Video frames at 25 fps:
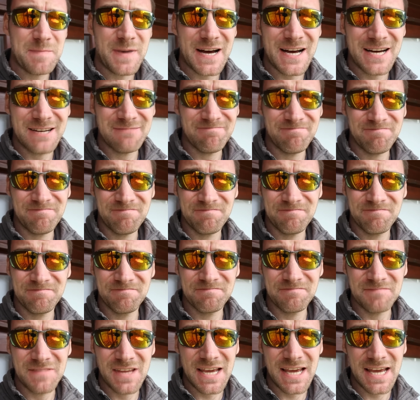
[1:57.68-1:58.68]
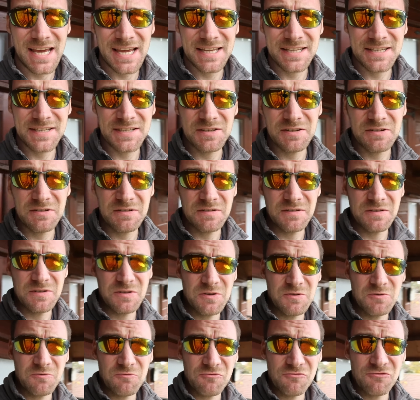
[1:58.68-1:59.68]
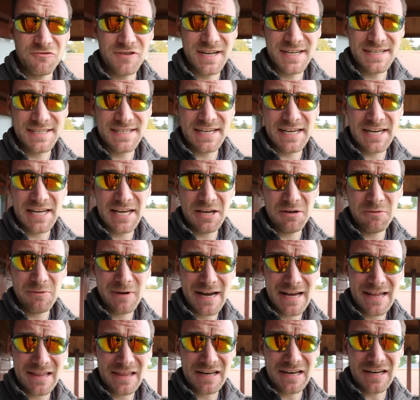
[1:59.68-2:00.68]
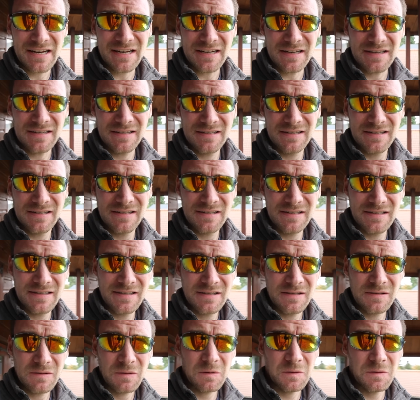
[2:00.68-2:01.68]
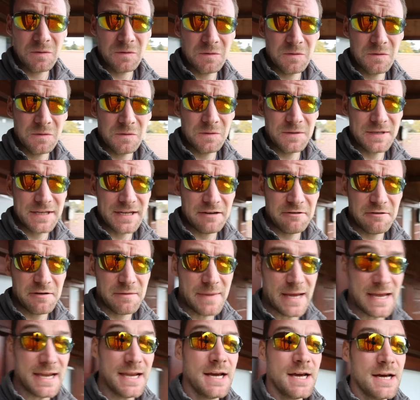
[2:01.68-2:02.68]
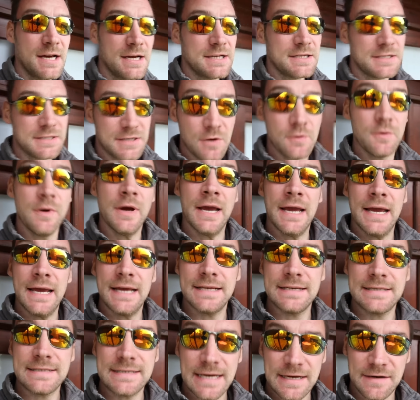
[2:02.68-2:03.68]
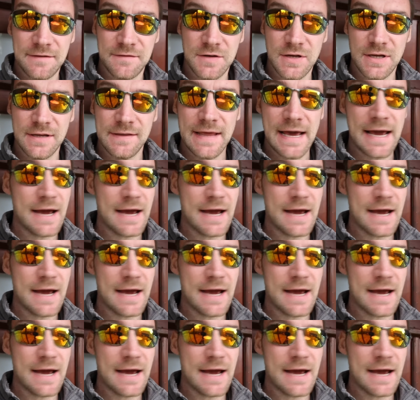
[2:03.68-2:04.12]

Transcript: but it's grizzly weather. Oh, dearie me. So instead of doing